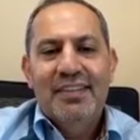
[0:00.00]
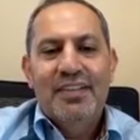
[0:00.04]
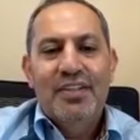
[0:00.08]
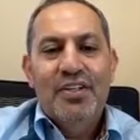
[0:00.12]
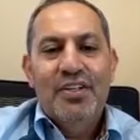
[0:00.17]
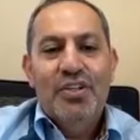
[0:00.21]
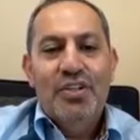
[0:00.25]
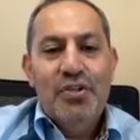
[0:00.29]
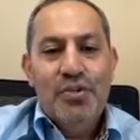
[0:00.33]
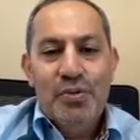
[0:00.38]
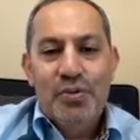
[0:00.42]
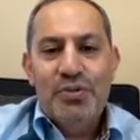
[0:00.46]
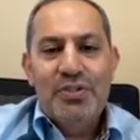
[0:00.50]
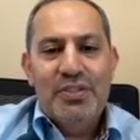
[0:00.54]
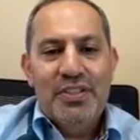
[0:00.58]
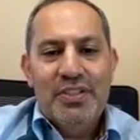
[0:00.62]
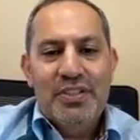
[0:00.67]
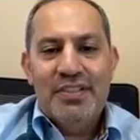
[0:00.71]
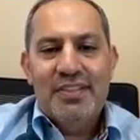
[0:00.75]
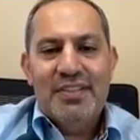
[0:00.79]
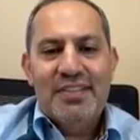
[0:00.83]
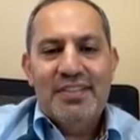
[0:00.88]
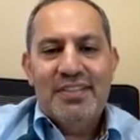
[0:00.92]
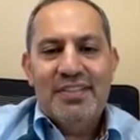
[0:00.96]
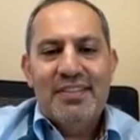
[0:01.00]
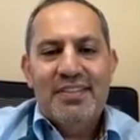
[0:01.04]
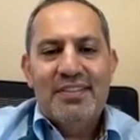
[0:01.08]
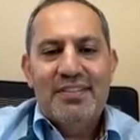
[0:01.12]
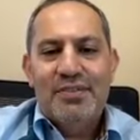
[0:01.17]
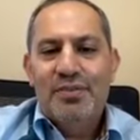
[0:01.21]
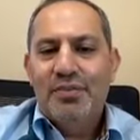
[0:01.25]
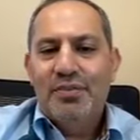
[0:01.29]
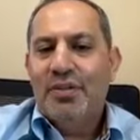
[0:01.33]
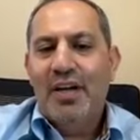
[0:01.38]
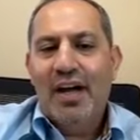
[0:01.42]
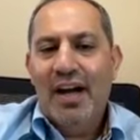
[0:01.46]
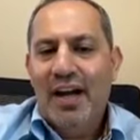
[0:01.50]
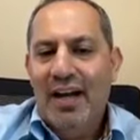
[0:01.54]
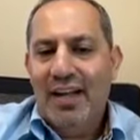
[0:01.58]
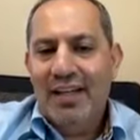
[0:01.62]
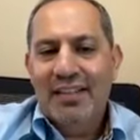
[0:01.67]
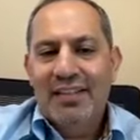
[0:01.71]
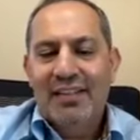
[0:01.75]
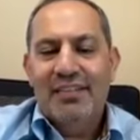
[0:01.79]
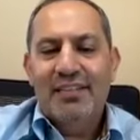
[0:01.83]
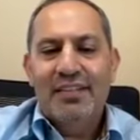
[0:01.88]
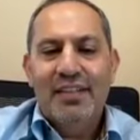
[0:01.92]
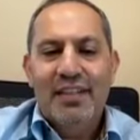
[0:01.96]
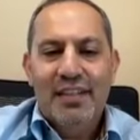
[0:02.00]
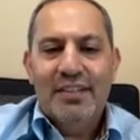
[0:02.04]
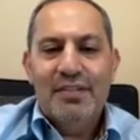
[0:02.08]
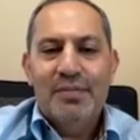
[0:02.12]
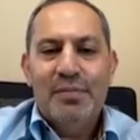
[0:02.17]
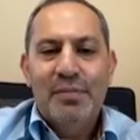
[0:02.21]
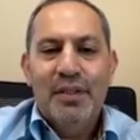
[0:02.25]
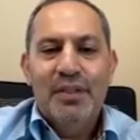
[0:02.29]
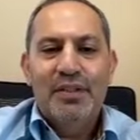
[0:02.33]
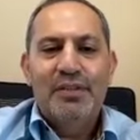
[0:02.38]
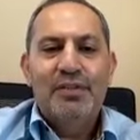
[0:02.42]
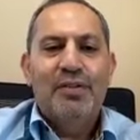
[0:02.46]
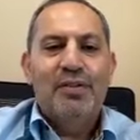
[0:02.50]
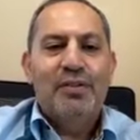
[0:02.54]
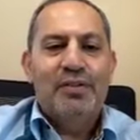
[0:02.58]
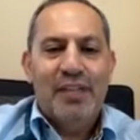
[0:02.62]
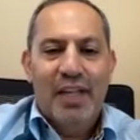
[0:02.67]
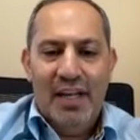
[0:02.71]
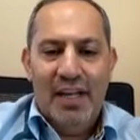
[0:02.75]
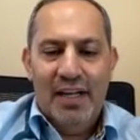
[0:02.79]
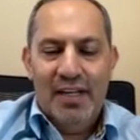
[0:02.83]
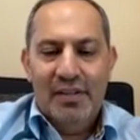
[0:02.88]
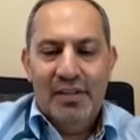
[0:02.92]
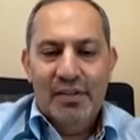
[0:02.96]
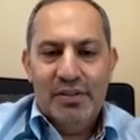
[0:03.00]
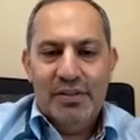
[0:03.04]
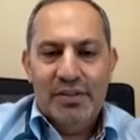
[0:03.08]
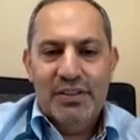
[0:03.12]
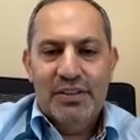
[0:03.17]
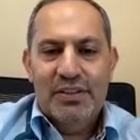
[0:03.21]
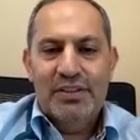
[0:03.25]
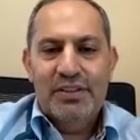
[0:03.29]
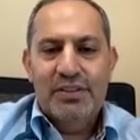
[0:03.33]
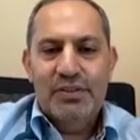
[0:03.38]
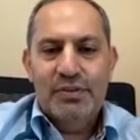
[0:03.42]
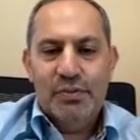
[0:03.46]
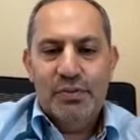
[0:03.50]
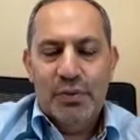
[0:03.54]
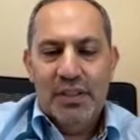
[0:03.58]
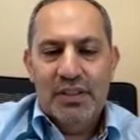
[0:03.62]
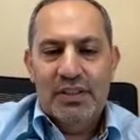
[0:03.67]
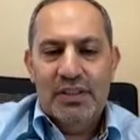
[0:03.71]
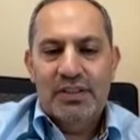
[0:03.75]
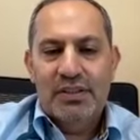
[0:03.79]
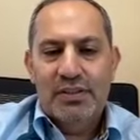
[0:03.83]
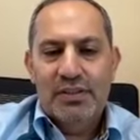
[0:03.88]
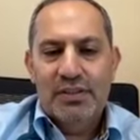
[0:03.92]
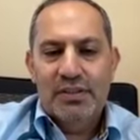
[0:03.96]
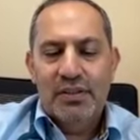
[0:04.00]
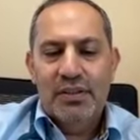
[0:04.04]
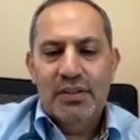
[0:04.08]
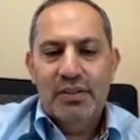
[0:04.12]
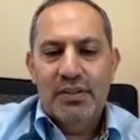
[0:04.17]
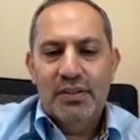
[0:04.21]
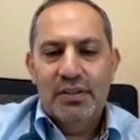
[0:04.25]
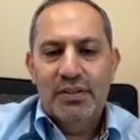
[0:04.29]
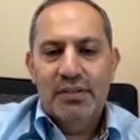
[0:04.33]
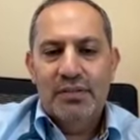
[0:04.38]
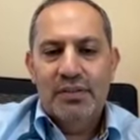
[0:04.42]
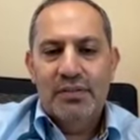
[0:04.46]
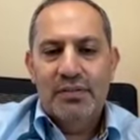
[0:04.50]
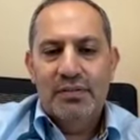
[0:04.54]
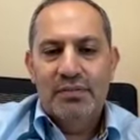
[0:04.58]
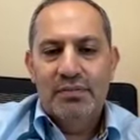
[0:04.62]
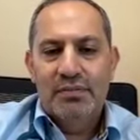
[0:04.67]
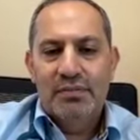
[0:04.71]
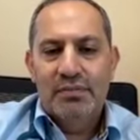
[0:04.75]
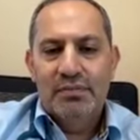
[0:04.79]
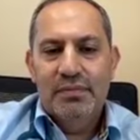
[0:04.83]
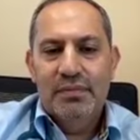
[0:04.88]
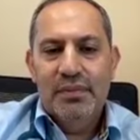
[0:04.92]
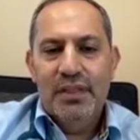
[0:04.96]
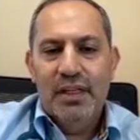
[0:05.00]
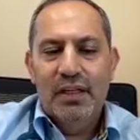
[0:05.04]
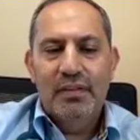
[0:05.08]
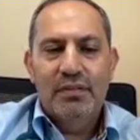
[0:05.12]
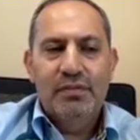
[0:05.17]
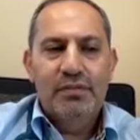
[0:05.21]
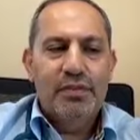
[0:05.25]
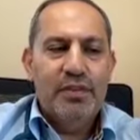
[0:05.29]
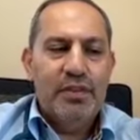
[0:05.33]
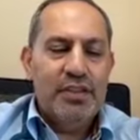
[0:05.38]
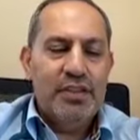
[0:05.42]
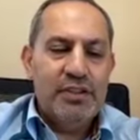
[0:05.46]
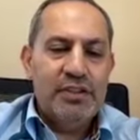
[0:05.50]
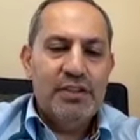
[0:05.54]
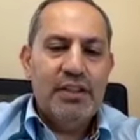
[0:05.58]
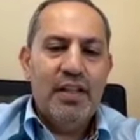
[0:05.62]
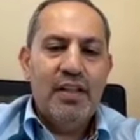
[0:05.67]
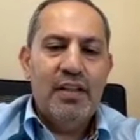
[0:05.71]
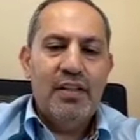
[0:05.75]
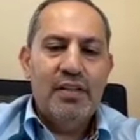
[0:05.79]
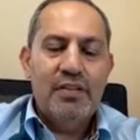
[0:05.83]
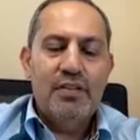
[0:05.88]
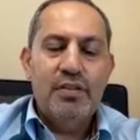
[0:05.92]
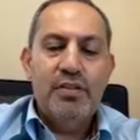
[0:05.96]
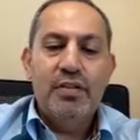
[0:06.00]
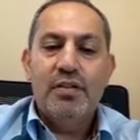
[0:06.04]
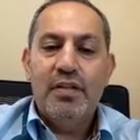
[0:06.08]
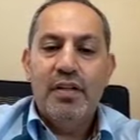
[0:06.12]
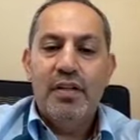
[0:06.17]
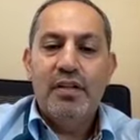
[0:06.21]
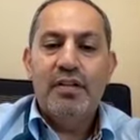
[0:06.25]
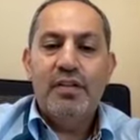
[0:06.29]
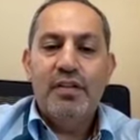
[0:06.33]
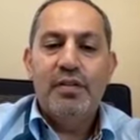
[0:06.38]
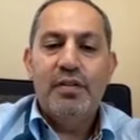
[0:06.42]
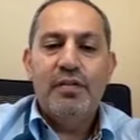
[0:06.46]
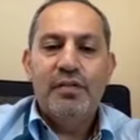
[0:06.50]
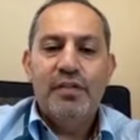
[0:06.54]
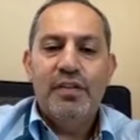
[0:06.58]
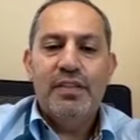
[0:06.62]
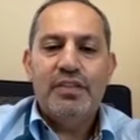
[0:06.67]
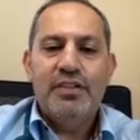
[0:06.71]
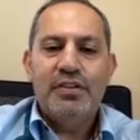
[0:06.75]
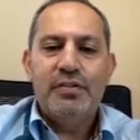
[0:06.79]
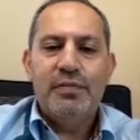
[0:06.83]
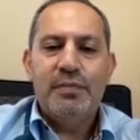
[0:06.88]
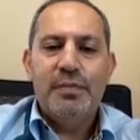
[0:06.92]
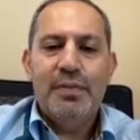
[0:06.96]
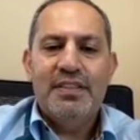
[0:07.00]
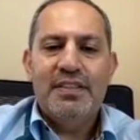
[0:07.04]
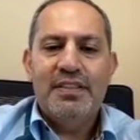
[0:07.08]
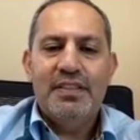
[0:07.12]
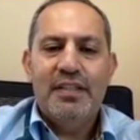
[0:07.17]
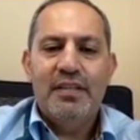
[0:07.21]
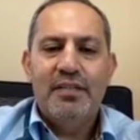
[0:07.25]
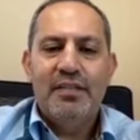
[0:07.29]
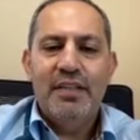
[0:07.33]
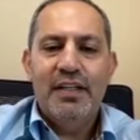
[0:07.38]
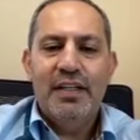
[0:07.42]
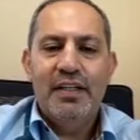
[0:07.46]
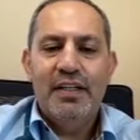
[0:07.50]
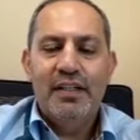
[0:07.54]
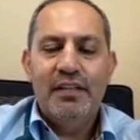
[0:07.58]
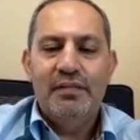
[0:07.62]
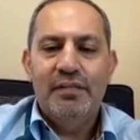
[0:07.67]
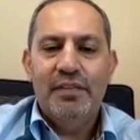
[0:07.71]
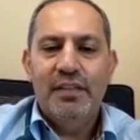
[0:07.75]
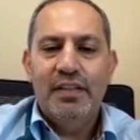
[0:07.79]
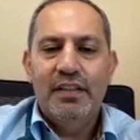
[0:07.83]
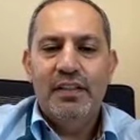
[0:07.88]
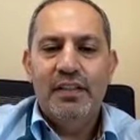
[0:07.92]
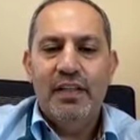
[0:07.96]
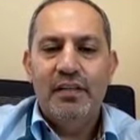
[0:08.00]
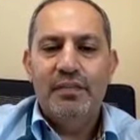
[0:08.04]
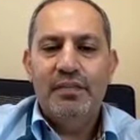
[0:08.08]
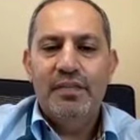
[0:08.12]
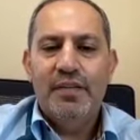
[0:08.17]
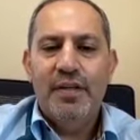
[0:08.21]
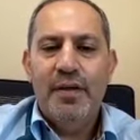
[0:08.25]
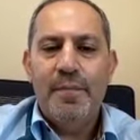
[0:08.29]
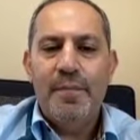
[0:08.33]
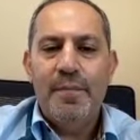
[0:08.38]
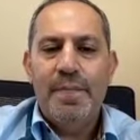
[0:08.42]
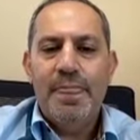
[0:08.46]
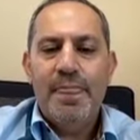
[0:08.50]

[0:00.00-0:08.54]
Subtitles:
uses to guide treatment or diagnosis, was done first at the University of Pennsylvania in Philadelphia.